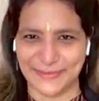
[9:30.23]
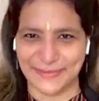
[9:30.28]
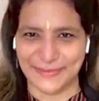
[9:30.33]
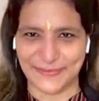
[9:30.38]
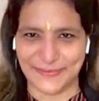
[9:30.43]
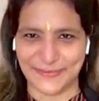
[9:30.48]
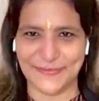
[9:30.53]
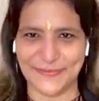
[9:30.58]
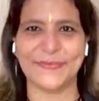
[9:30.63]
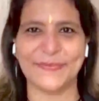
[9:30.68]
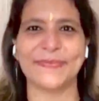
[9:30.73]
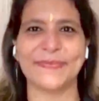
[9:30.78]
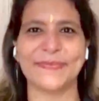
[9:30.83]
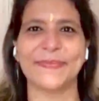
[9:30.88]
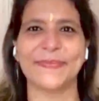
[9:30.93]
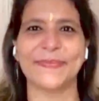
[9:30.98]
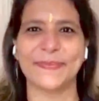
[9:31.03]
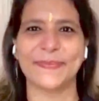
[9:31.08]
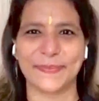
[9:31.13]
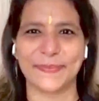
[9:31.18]

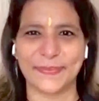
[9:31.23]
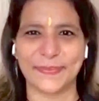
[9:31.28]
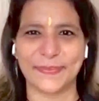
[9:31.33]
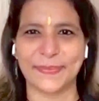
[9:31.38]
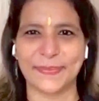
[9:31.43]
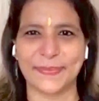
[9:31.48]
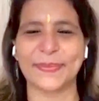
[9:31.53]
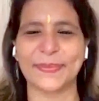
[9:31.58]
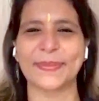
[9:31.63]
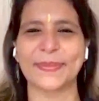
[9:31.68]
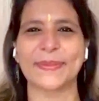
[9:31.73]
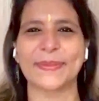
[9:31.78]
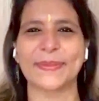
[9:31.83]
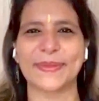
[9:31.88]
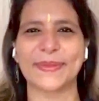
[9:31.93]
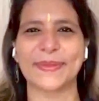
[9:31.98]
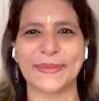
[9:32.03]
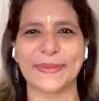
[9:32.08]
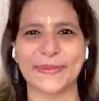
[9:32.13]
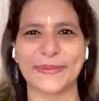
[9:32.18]

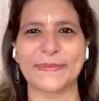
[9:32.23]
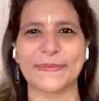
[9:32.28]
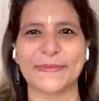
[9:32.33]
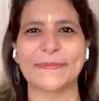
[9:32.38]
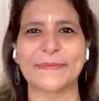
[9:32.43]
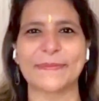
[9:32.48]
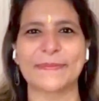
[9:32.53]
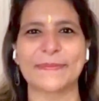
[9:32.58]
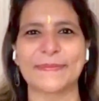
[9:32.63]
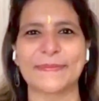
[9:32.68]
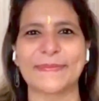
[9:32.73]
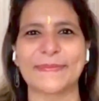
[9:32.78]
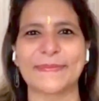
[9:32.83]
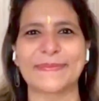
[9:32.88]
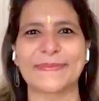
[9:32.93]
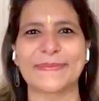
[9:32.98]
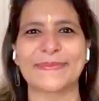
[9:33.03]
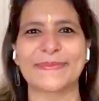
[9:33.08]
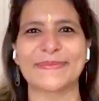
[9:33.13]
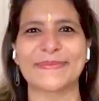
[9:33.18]

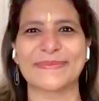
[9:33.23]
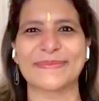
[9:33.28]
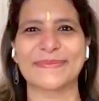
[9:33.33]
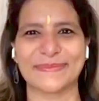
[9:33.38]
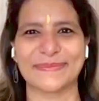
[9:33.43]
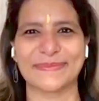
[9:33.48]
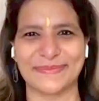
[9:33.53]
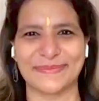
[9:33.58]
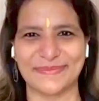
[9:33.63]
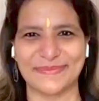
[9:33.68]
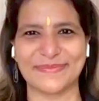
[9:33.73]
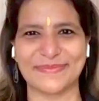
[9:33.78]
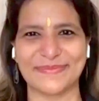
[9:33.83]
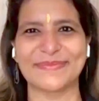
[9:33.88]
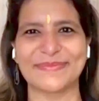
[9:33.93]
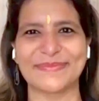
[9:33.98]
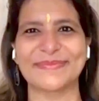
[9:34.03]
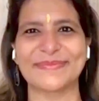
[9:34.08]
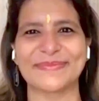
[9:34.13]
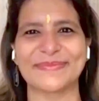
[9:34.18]

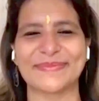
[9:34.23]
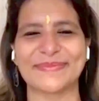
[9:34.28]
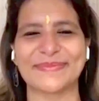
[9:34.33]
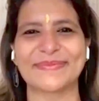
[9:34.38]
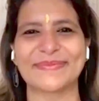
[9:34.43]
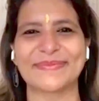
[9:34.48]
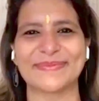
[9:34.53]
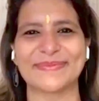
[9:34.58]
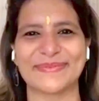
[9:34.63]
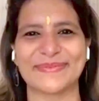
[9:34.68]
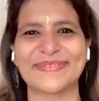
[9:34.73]
(not speaking)